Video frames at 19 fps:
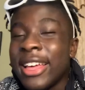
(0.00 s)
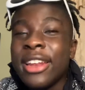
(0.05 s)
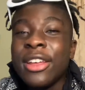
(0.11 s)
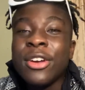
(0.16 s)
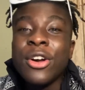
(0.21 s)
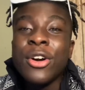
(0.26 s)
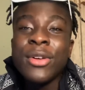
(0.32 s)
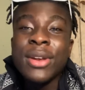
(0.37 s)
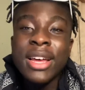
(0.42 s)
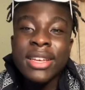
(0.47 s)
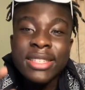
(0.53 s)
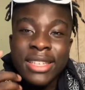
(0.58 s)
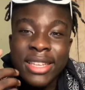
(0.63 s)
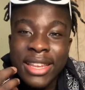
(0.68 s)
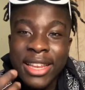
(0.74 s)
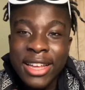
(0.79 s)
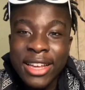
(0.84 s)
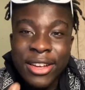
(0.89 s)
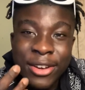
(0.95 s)
Her Go, that's it,
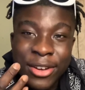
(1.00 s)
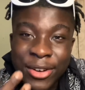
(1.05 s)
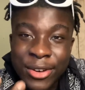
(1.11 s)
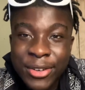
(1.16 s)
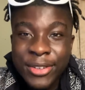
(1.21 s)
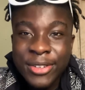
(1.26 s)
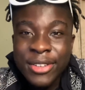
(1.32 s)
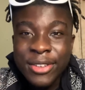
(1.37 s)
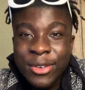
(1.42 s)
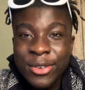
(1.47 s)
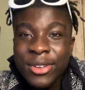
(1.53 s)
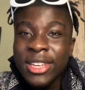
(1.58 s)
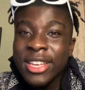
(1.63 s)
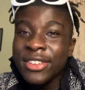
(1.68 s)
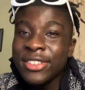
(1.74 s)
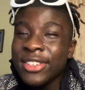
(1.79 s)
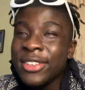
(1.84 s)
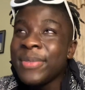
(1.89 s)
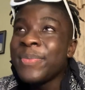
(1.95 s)
Let Her Go.
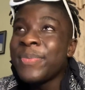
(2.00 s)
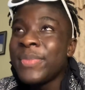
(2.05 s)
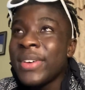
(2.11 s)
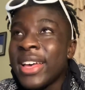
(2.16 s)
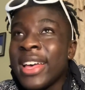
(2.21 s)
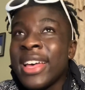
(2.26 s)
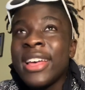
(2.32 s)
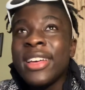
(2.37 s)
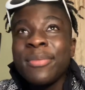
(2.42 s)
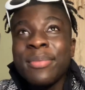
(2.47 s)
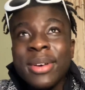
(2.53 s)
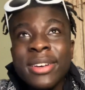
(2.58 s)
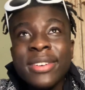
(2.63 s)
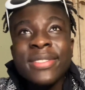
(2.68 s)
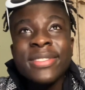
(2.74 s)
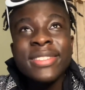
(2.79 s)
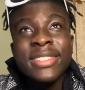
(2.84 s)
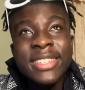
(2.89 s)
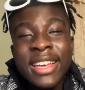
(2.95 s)
Is she bad?
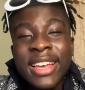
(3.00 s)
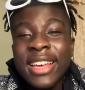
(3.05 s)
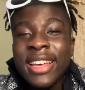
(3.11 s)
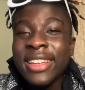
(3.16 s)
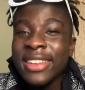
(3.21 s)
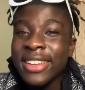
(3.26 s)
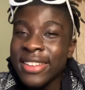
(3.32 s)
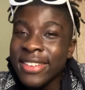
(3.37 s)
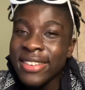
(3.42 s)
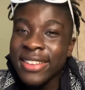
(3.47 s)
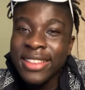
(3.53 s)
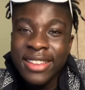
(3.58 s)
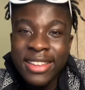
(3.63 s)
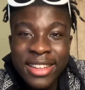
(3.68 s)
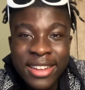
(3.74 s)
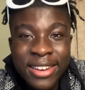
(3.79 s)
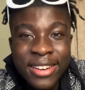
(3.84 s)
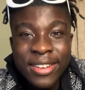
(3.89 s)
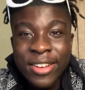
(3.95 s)
Michael Jack, don't
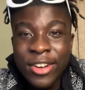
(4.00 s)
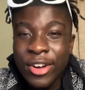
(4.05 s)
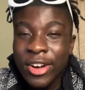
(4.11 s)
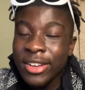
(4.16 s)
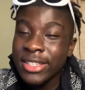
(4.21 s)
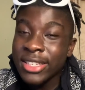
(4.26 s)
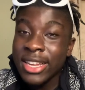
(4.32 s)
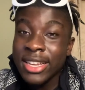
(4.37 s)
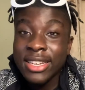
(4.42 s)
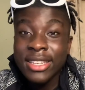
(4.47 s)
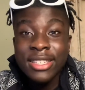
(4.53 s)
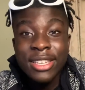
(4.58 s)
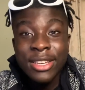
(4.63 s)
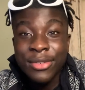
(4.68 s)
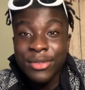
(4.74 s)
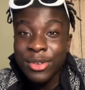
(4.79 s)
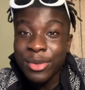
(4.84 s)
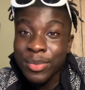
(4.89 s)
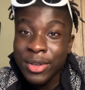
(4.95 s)
let her go. I was like, this
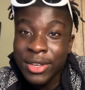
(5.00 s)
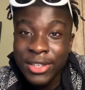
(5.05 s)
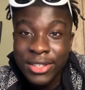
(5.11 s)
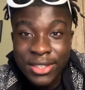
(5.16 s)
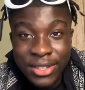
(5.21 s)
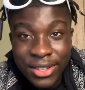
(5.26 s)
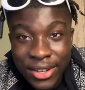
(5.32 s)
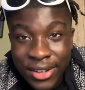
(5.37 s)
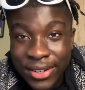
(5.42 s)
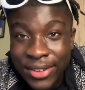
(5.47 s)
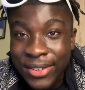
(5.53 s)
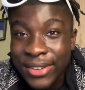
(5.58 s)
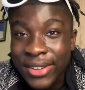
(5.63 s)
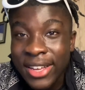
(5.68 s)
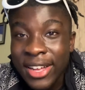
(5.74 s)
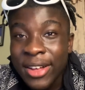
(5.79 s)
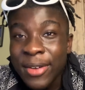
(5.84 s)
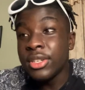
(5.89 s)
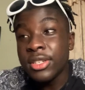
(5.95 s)
kid finna be a star, no
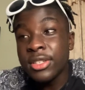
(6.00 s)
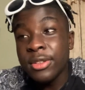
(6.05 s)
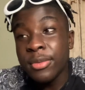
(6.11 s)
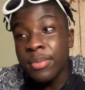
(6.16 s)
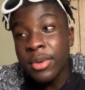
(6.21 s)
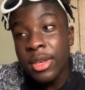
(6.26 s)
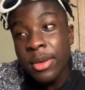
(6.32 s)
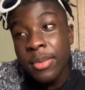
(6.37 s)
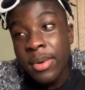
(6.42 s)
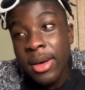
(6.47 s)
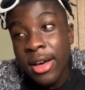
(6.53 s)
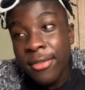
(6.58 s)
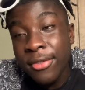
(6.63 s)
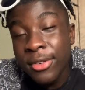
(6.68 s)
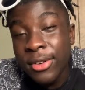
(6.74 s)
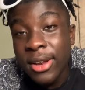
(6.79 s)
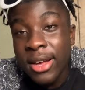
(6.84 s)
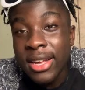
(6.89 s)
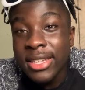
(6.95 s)
cap. Justin Bieber, I
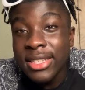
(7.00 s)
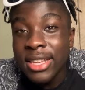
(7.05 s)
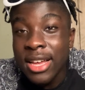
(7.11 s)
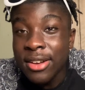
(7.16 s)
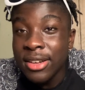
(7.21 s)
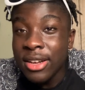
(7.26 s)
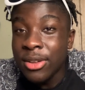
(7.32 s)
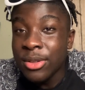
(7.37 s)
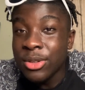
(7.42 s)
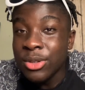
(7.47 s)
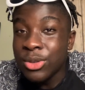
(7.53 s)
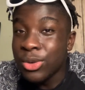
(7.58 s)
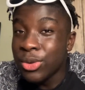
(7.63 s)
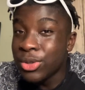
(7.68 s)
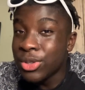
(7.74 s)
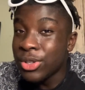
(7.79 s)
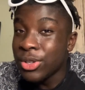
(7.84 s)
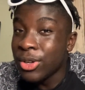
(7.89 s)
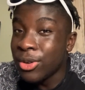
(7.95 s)
feel like he's handing down the
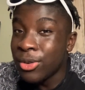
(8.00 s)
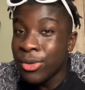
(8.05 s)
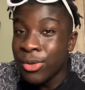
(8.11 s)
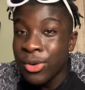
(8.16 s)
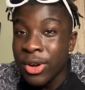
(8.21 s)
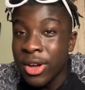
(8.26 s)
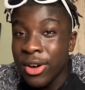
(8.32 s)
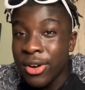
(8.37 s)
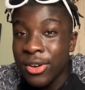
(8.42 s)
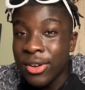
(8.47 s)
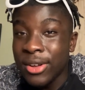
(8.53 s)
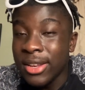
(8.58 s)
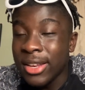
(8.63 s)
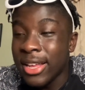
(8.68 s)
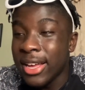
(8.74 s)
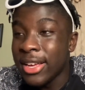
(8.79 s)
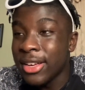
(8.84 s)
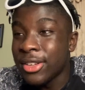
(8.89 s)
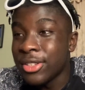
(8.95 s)
torch to Laroi, I can't
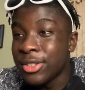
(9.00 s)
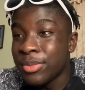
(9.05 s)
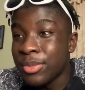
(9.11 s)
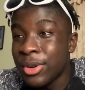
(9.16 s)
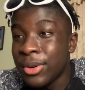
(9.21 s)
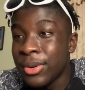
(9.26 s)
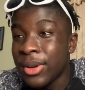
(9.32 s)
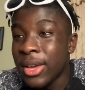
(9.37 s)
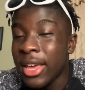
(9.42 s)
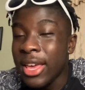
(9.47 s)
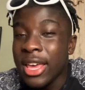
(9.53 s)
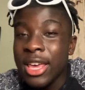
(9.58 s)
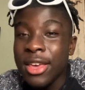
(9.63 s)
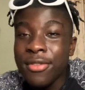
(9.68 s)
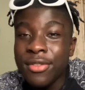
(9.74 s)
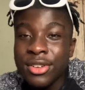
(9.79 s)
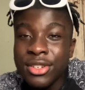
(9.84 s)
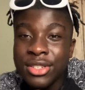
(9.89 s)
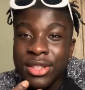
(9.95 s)
lie, because bro,
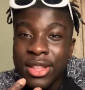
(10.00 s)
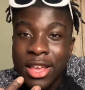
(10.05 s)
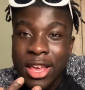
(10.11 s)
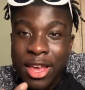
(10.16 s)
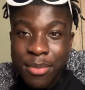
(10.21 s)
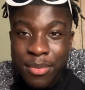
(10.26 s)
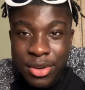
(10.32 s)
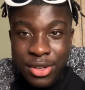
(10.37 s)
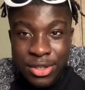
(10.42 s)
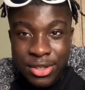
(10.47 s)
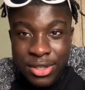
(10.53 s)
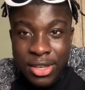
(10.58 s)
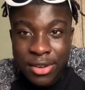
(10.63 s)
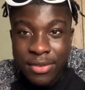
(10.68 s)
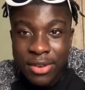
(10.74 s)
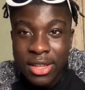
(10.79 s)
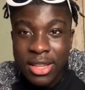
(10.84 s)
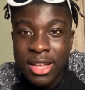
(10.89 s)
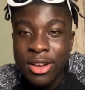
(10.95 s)
even just the image and
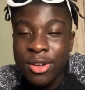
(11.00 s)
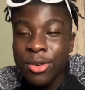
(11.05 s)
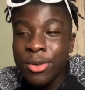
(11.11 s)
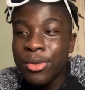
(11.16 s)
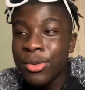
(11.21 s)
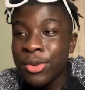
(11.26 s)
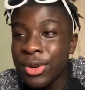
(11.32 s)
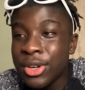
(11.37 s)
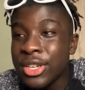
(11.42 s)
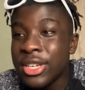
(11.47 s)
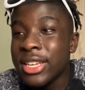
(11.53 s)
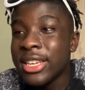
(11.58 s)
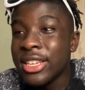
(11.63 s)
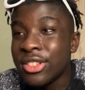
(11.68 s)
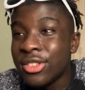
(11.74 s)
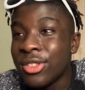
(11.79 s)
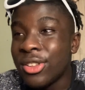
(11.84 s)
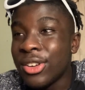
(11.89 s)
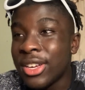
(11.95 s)
stuff like that, Laroi
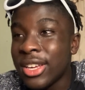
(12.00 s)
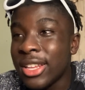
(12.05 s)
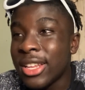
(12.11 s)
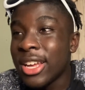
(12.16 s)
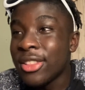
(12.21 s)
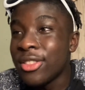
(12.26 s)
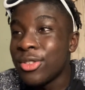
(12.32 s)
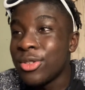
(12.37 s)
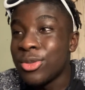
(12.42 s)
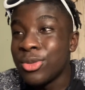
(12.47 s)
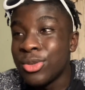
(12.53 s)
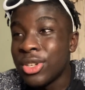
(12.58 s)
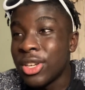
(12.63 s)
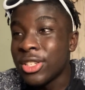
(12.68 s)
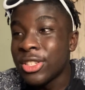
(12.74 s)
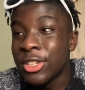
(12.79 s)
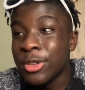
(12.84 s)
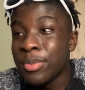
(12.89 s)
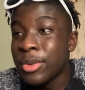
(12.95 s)
is looking like the new
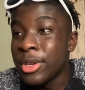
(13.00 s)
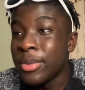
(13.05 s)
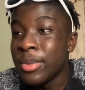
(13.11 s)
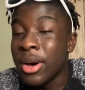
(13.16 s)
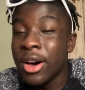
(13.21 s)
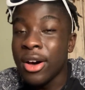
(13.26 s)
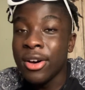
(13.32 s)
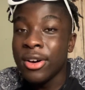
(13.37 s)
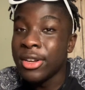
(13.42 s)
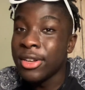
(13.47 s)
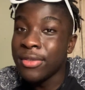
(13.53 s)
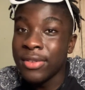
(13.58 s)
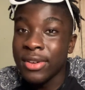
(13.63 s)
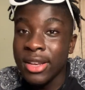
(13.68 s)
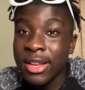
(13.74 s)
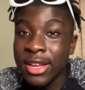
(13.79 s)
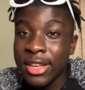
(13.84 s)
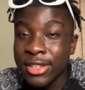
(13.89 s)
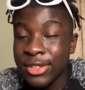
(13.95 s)
Justin Bieber, I can't even
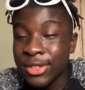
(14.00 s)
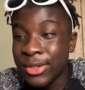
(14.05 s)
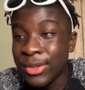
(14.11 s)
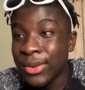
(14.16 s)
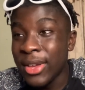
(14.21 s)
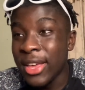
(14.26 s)
lie. So,